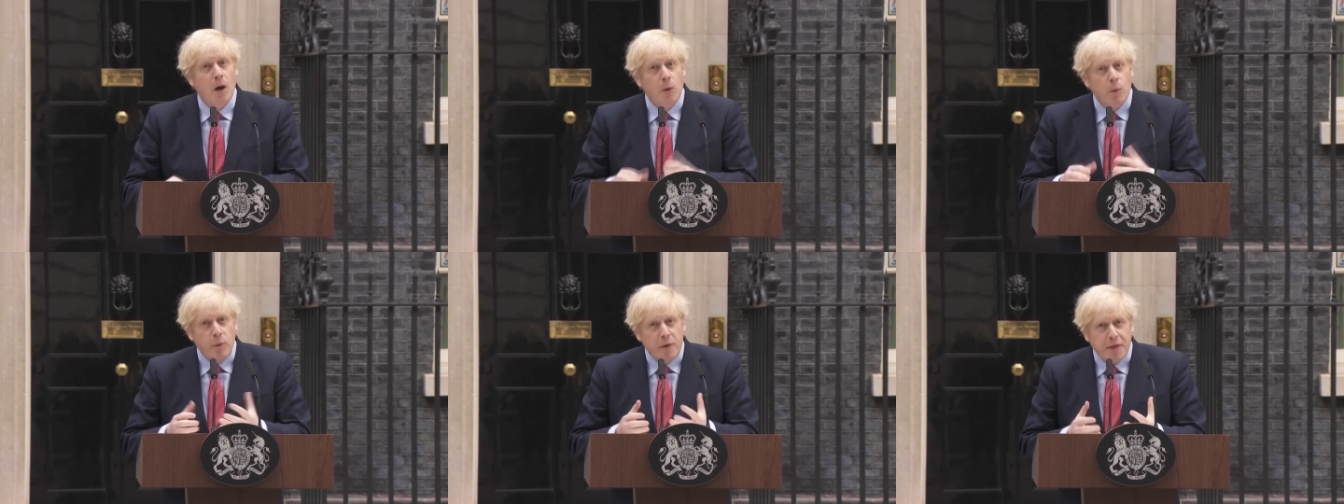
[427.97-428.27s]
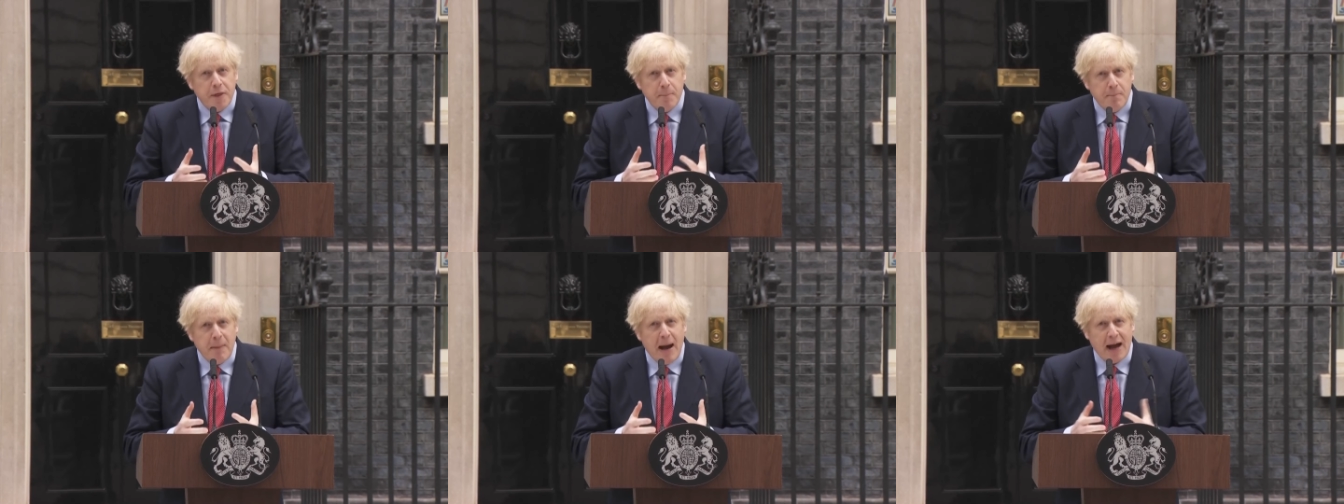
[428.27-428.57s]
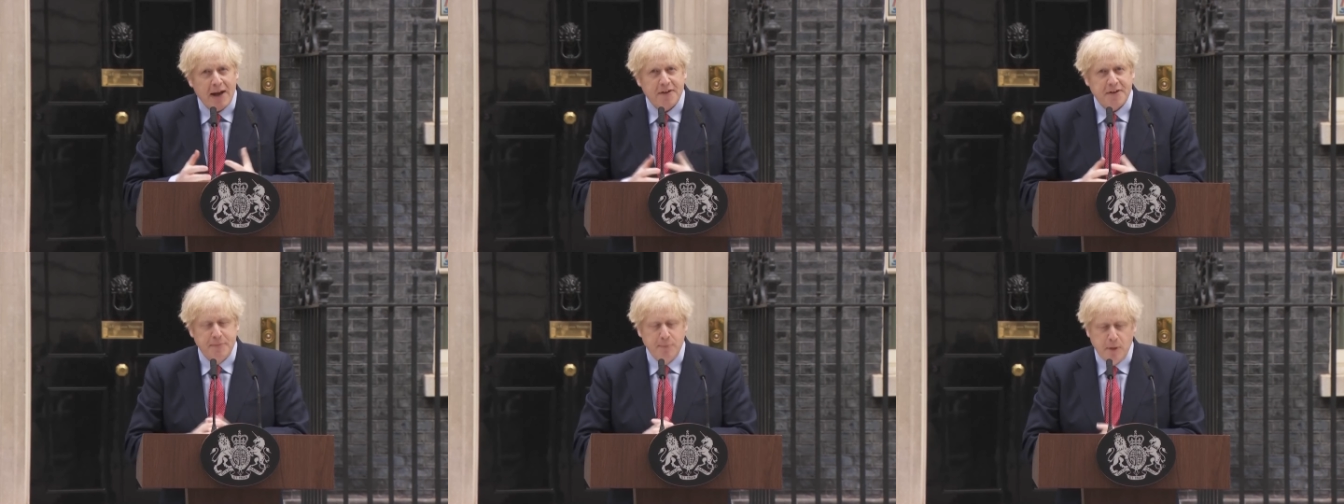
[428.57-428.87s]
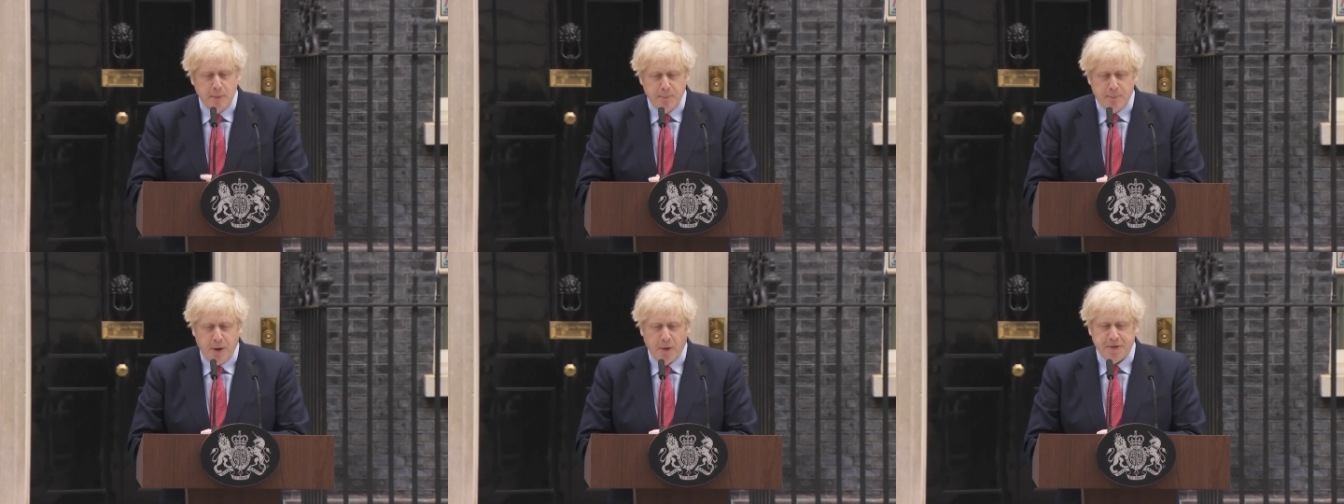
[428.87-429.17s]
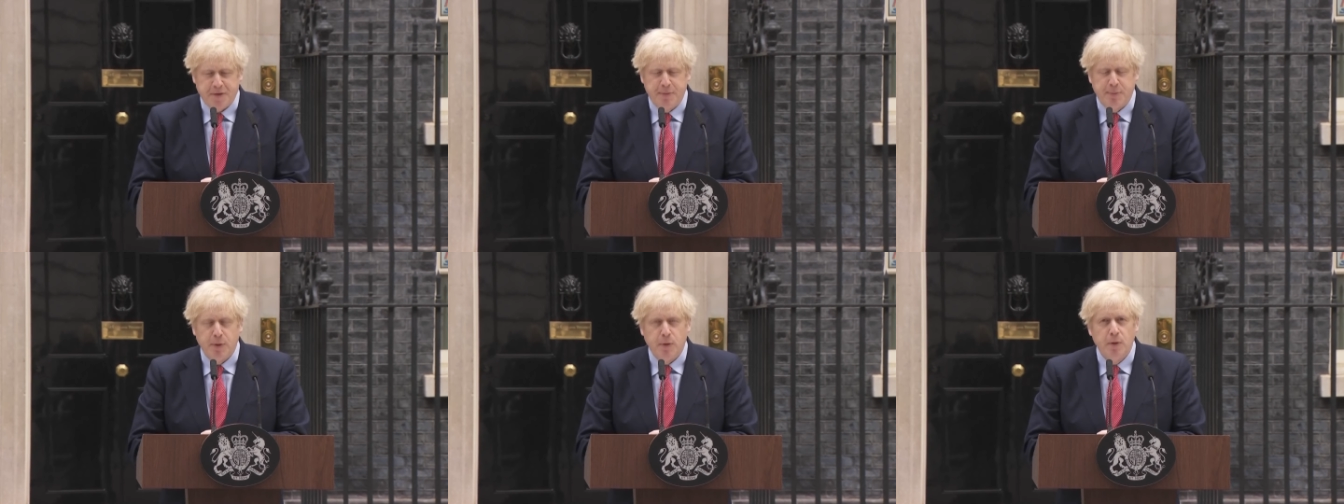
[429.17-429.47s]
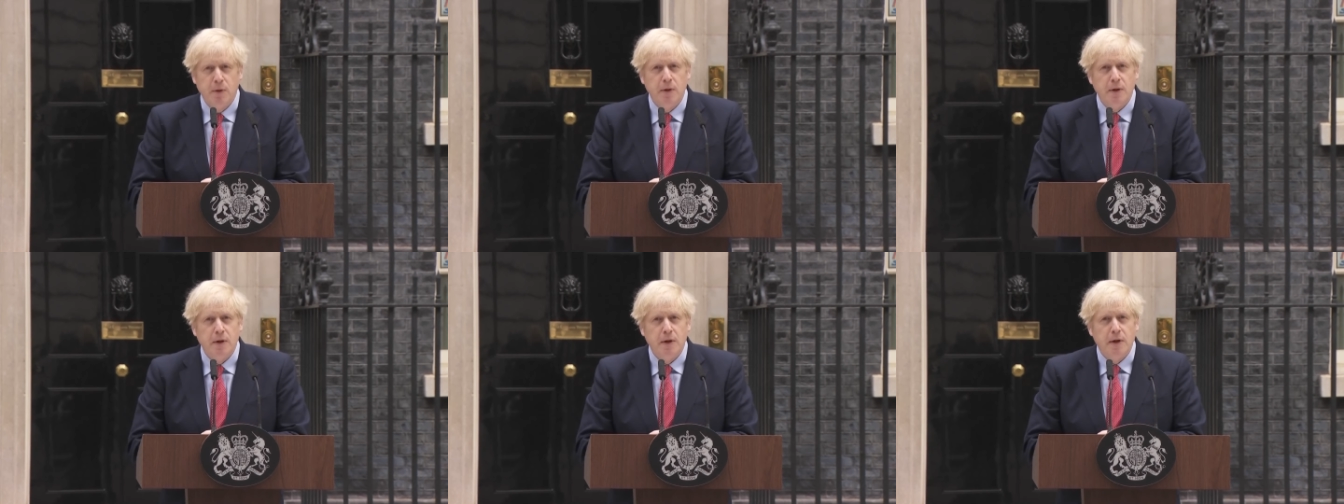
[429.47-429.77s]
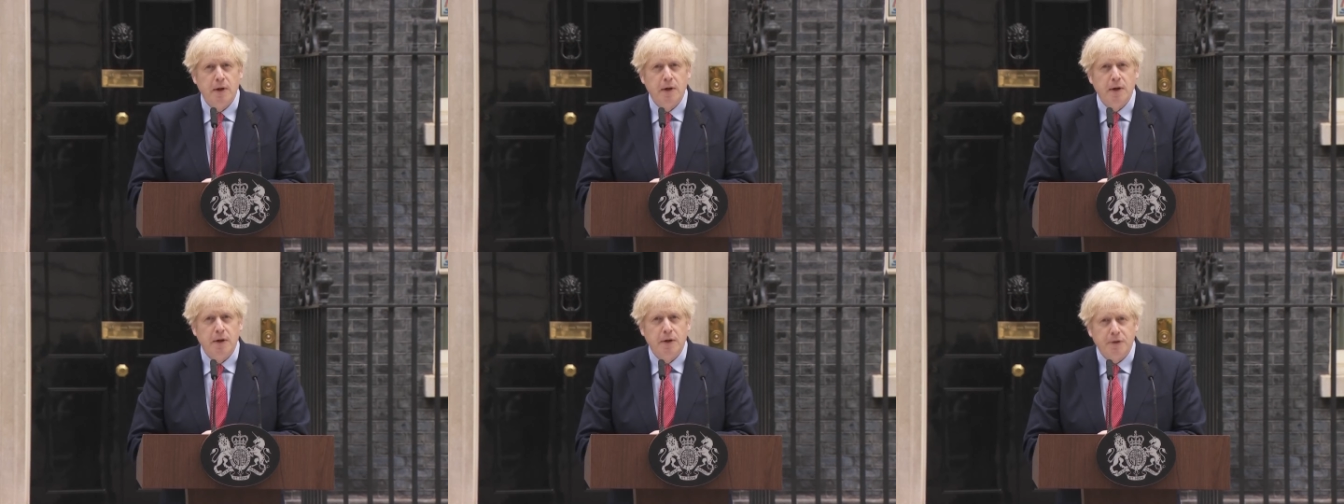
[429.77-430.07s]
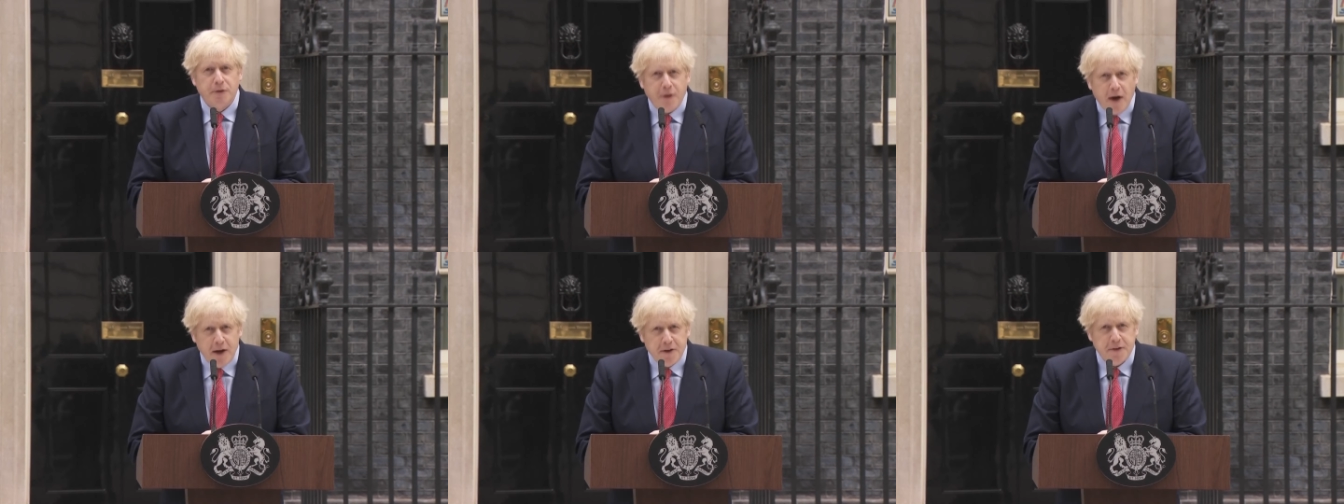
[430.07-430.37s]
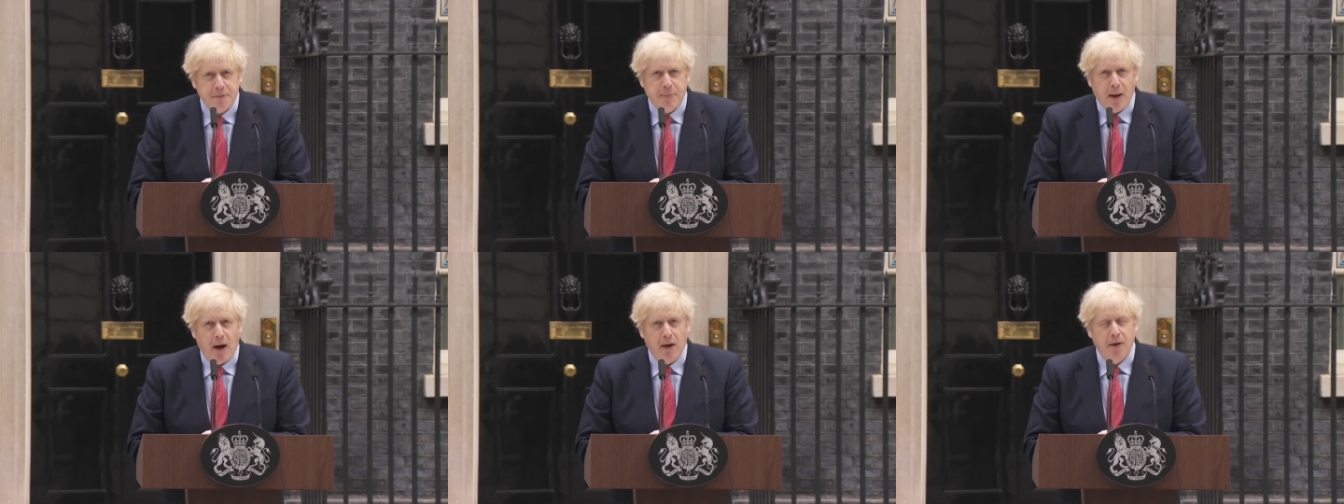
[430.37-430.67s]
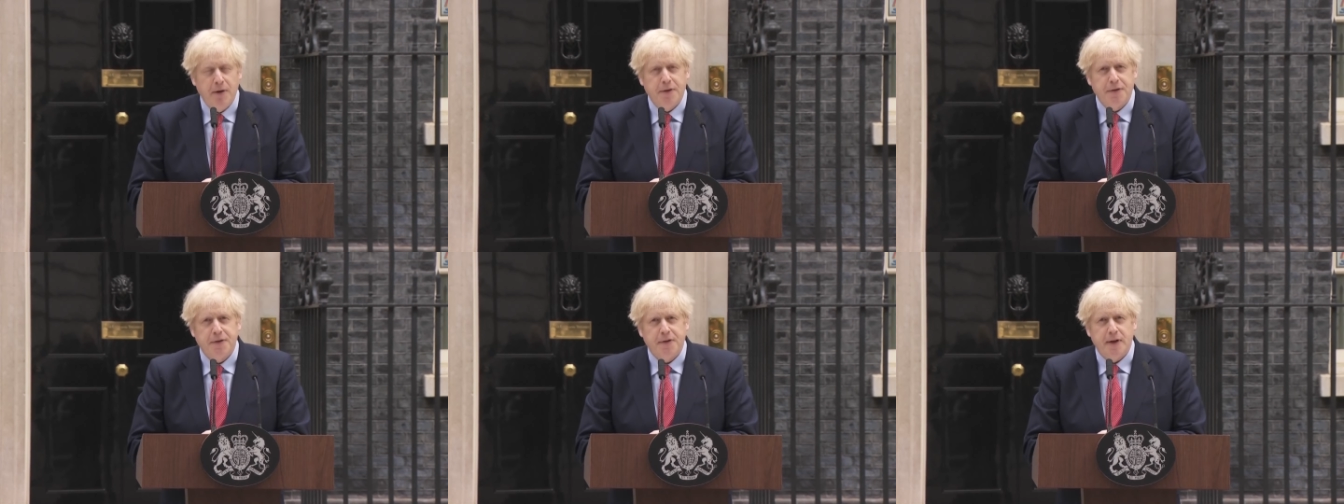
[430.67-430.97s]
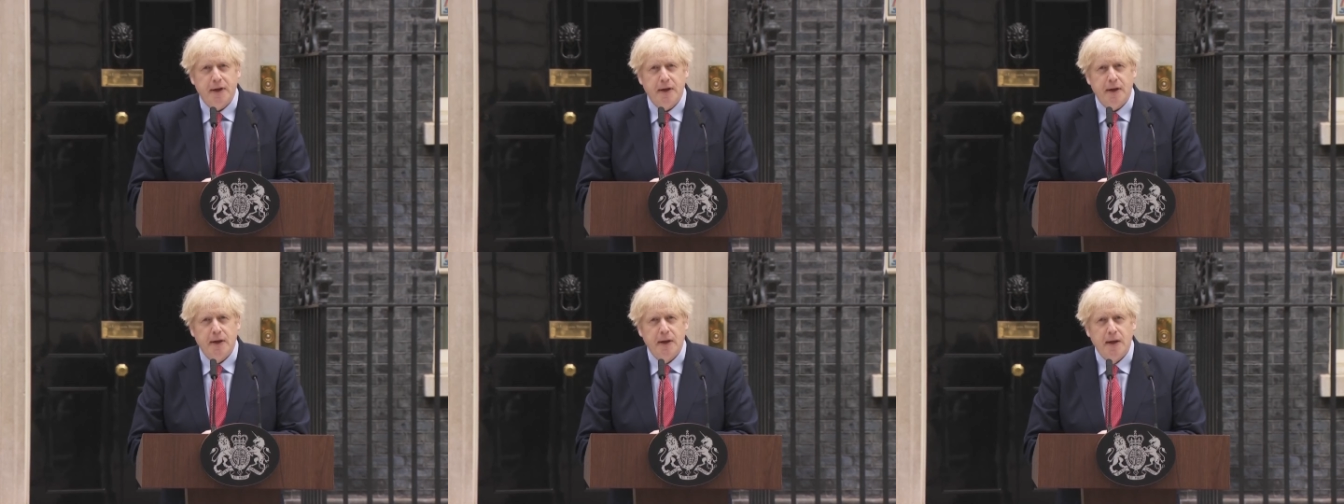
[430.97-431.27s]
with the maximum possible transparency.